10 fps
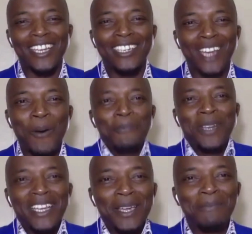And now
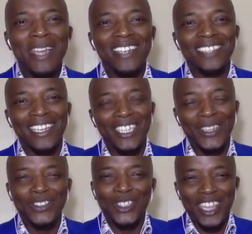bringing me as a
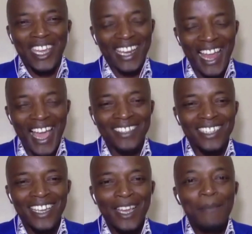gift to the client.
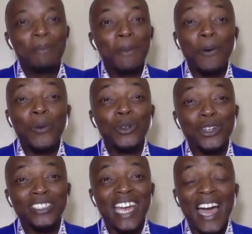People will
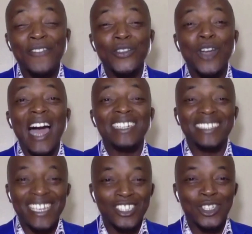not have your
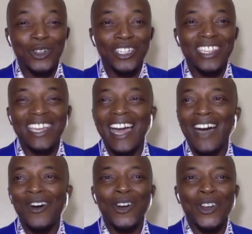attention. They
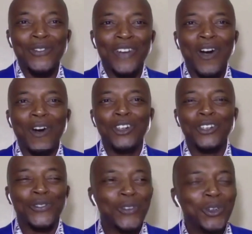are all over on
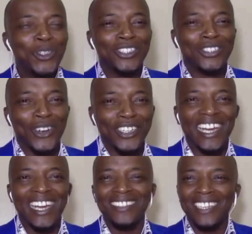the food,
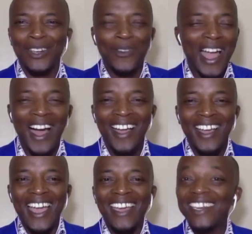disorders, and where.
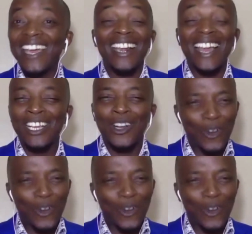And I like